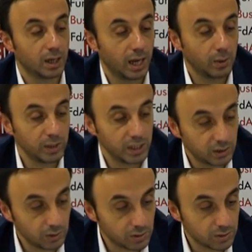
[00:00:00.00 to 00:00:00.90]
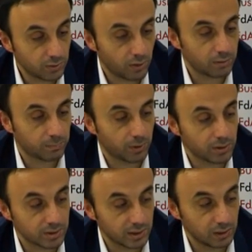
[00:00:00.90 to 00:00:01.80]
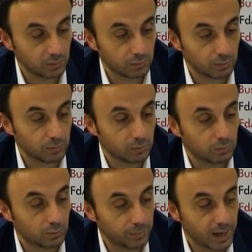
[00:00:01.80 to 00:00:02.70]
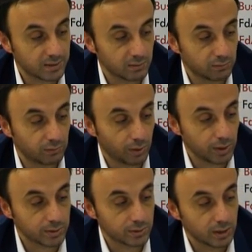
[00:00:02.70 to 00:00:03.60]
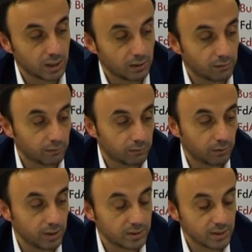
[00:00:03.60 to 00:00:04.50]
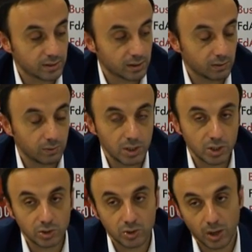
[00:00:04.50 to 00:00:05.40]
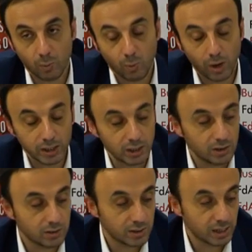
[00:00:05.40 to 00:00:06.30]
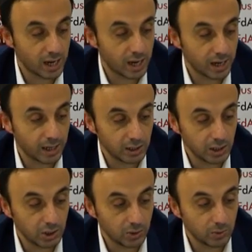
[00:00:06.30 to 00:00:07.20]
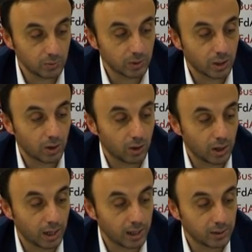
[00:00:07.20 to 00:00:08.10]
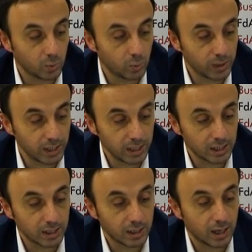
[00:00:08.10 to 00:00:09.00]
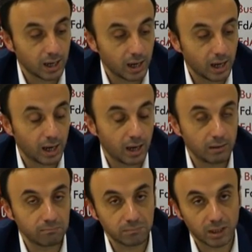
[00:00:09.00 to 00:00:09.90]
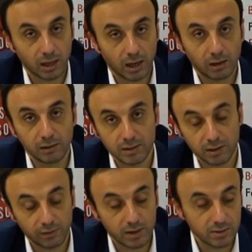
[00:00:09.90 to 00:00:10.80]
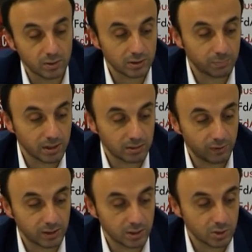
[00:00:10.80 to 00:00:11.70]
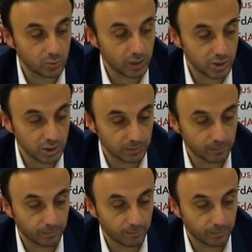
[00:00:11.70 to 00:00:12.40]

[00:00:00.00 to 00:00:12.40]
And we need to use the third person and the passive voice. For instance, we need to avoid using I and you and we, unless if there is no specific situation.